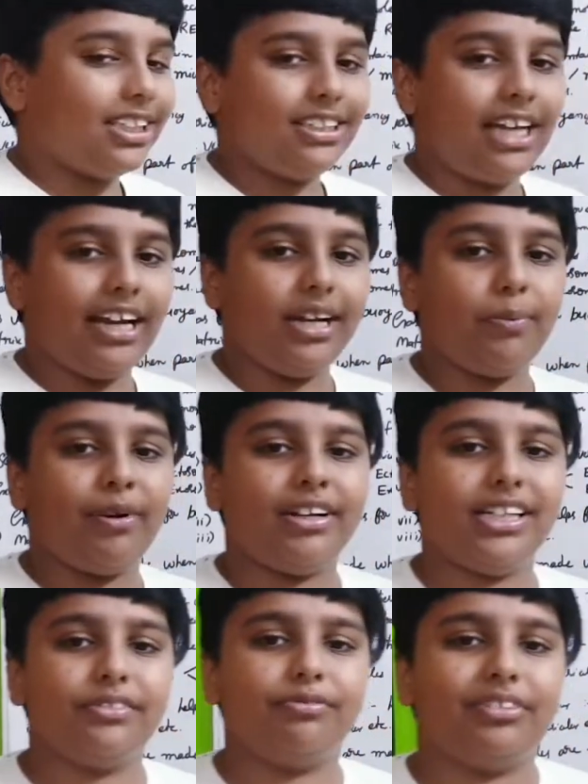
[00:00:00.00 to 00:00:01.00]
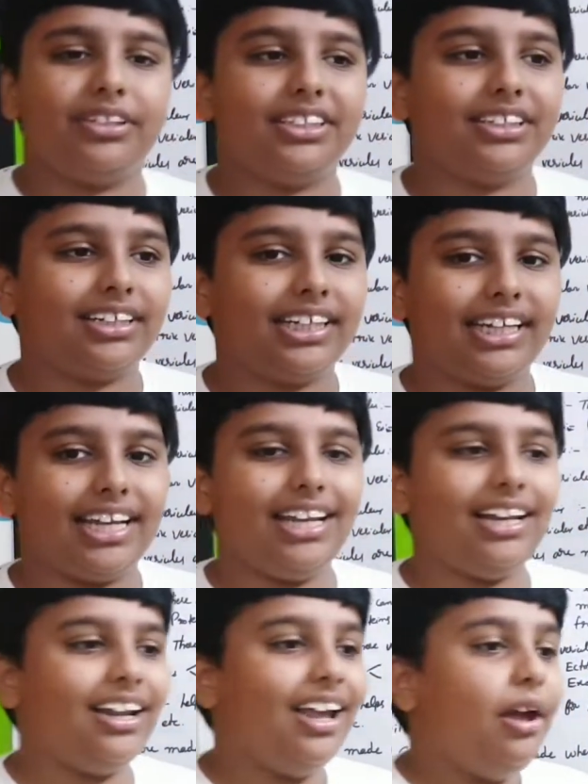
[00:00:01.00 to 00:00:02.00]
antibodies which
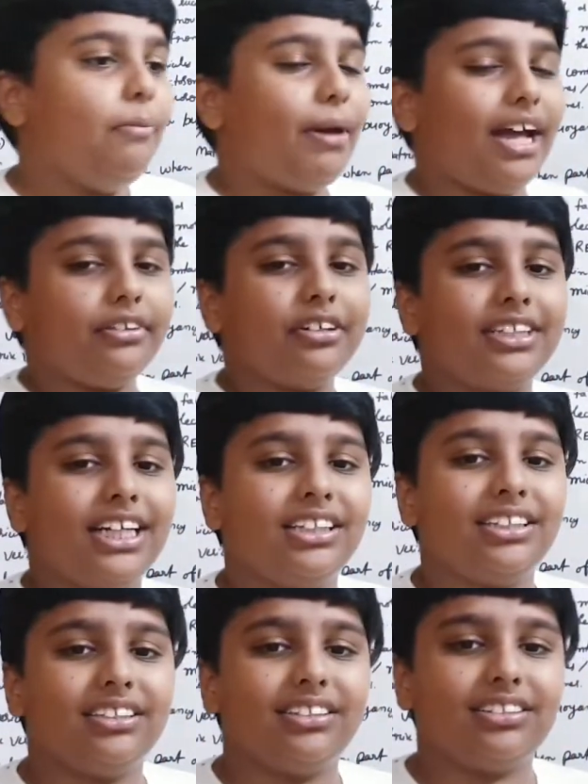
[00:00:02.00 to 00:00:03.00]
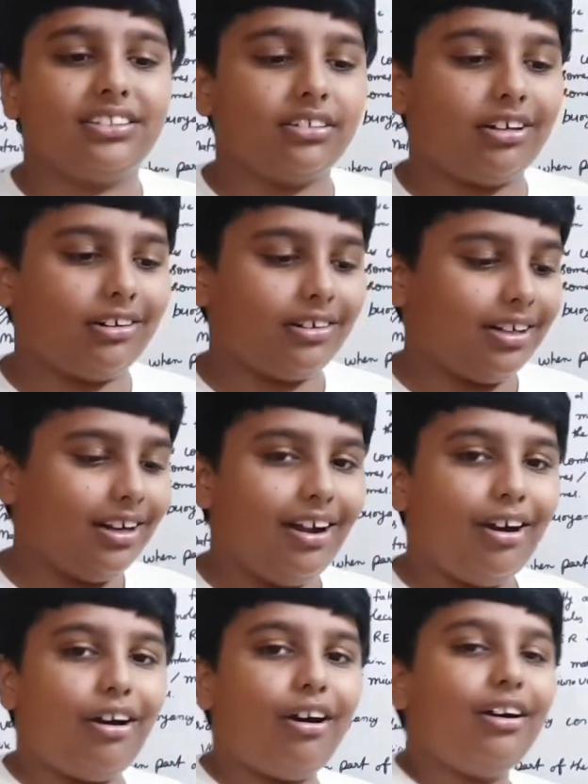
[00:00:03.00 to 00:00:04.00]
kill pathogens or
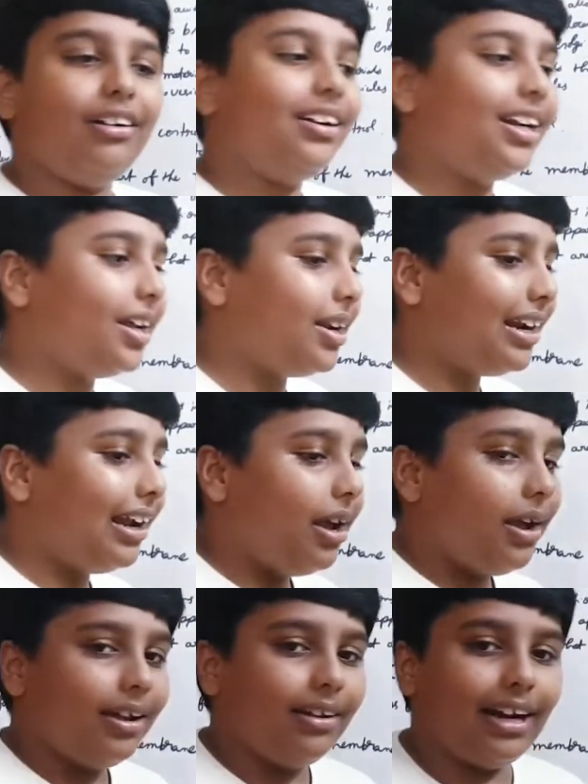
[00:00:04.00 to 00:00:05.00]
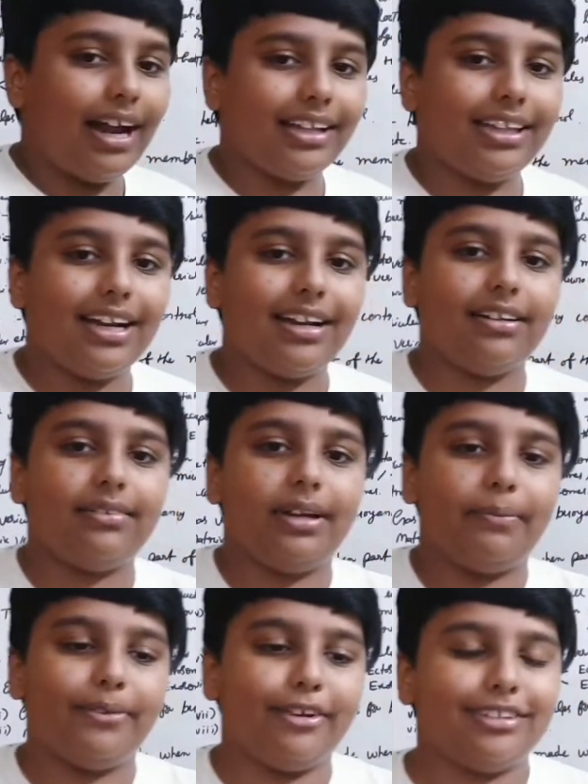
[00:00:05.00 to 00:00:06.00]
order other
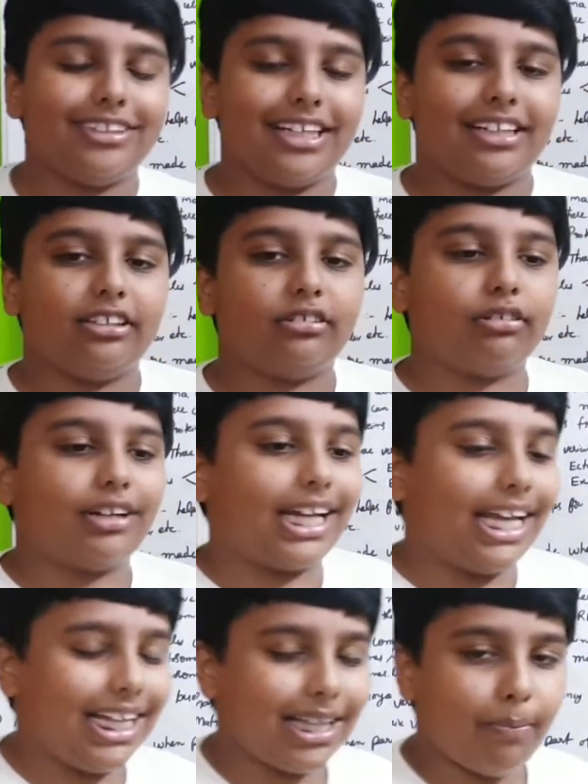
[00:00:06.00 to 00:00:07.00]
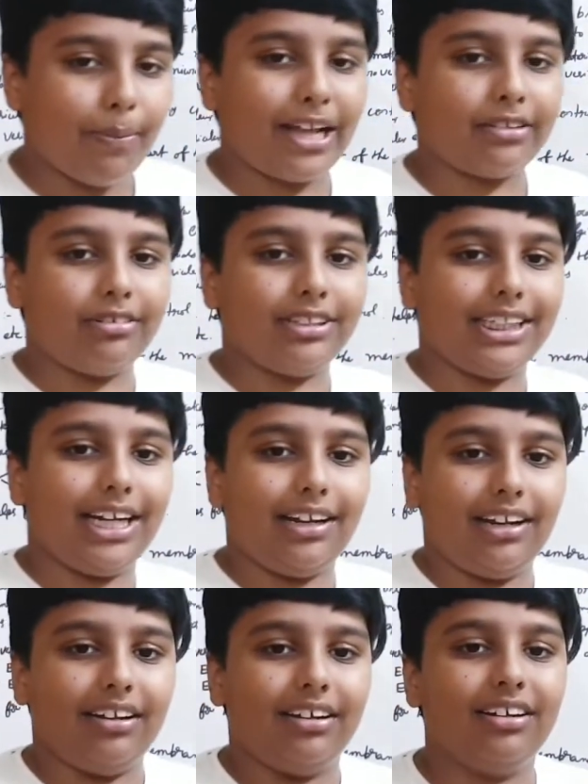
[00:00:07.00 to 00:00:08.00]
immune cells to kill the
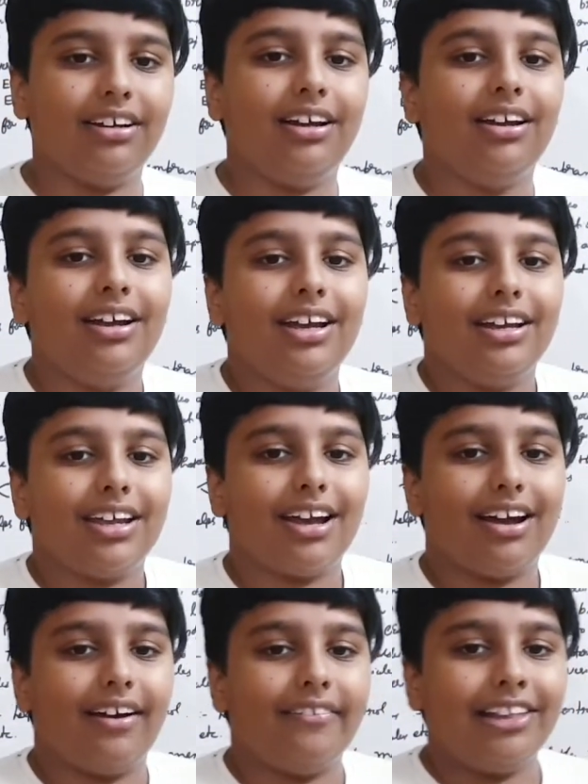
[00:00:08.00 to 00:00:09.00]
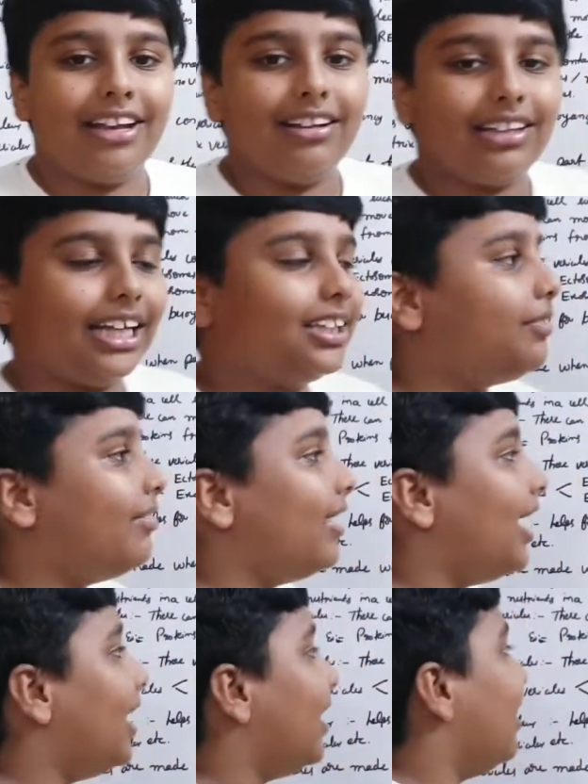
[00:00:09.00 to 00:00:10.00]
pathogen. Yeah, that's
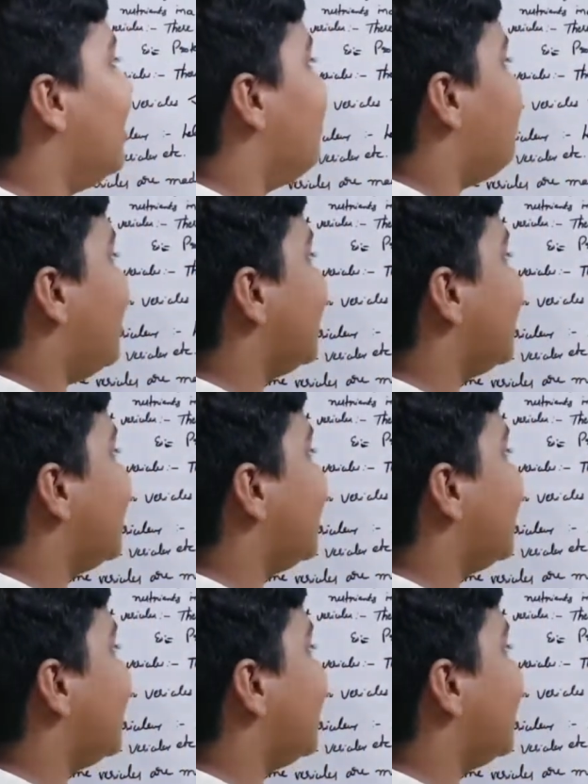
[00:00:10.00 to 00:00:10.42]
why B